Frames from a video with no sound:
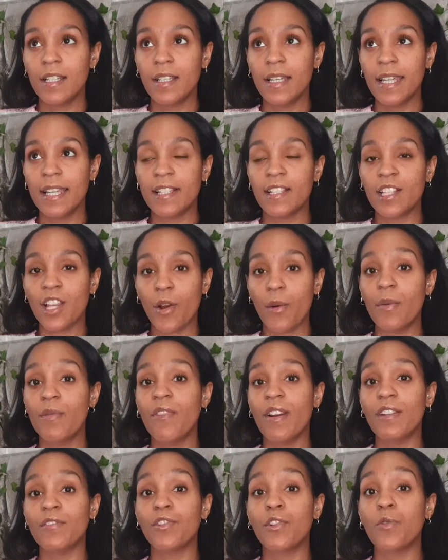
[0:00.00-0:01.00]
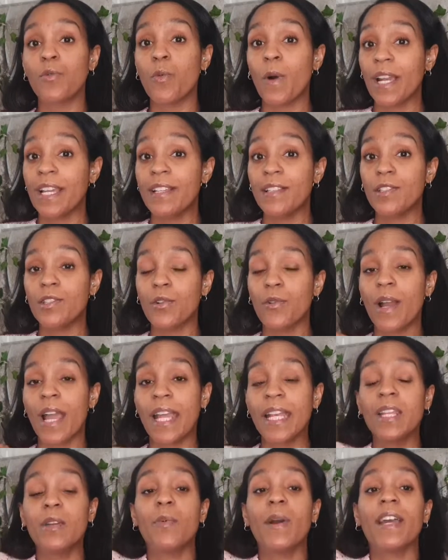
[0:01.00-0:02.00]
it's going around your waist or
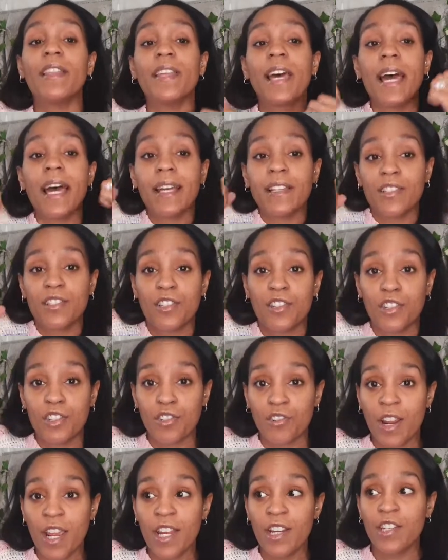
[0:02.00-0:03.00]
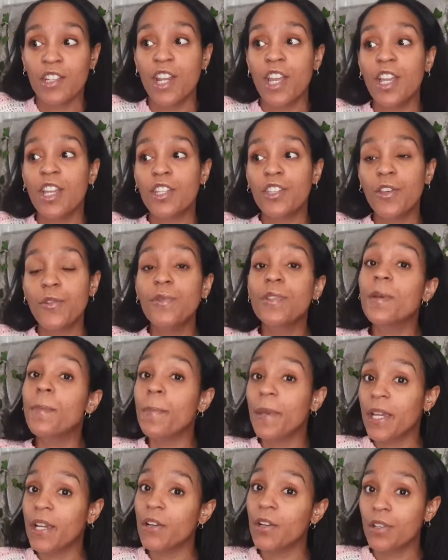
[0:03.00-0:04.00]
anywhere that has to stretch, use a
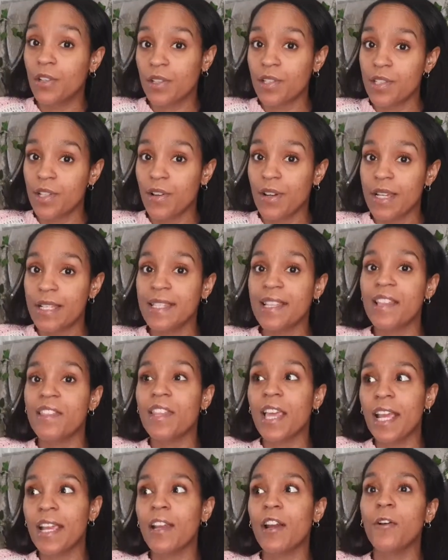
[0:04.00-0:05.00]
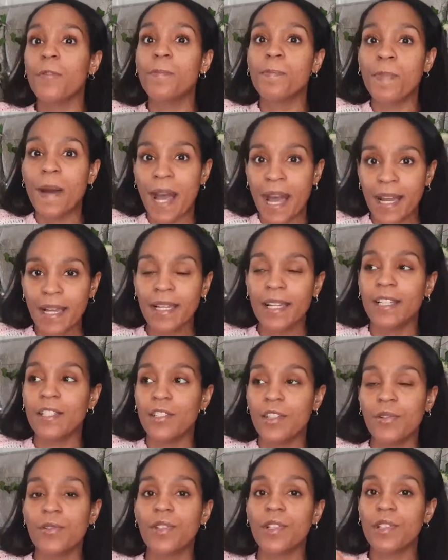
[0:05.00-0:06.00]
bigger hook size, then go back
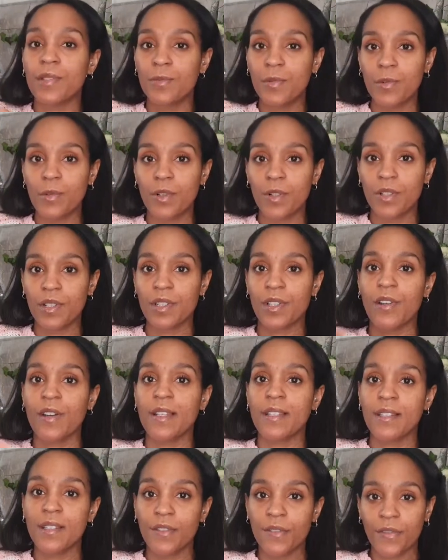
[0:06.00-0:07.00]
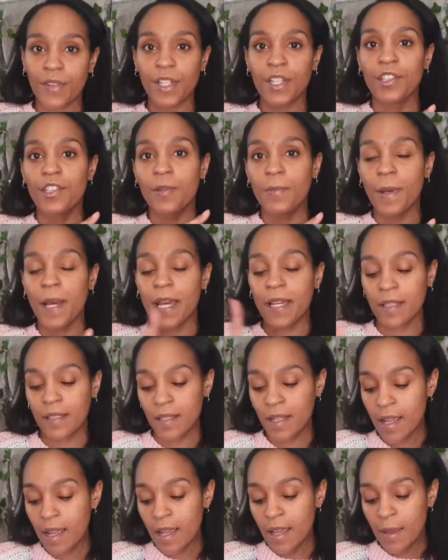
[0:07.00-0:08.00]
and use a small hook size to finish the pattern.
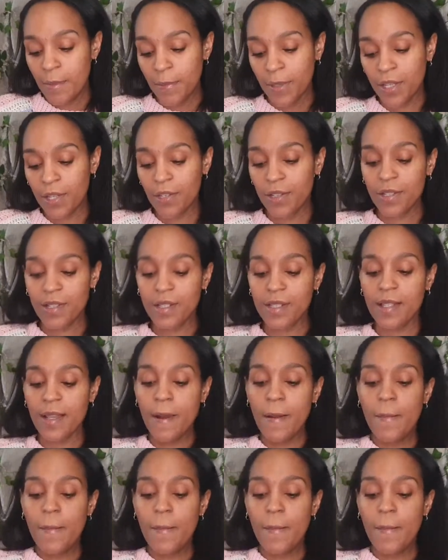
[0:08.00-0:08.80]
Because